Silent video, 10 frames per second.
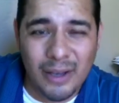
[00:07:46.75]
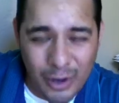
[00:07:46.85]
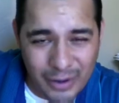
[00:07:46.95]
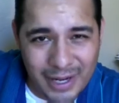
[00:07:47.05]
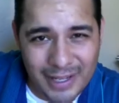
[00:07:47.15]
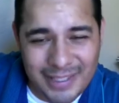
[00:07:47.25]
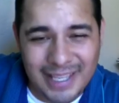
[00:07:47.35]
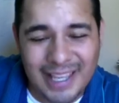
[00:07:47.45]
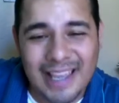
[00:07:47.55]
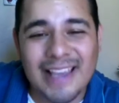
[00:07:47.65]
Alright?
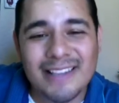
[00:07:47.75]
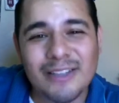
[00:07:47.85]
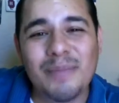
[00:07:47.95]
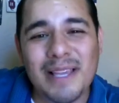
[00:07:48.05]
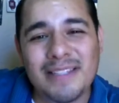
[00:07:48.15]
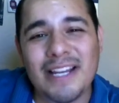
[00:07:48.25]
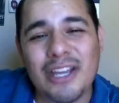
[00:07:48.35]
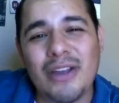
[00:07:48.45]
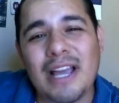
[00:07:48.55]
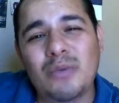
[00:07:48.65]
So basically,
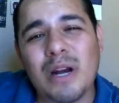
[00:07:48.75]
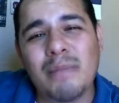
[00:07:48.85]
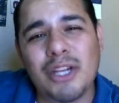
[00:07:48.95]
you guys want to